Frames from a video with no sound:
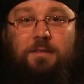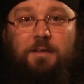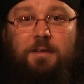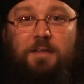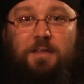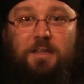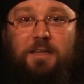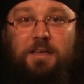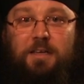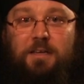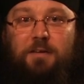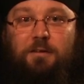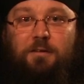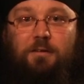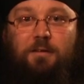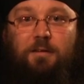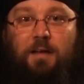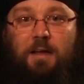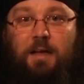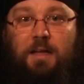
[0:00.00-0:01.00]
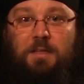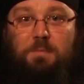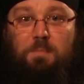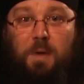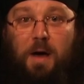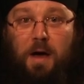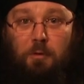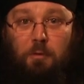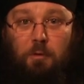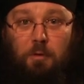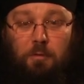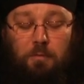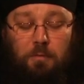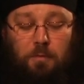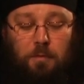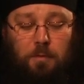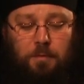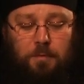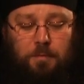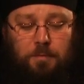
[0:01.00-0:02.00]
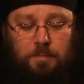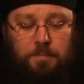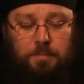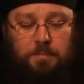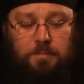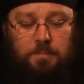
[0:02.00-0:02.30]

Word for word: clear and powerful.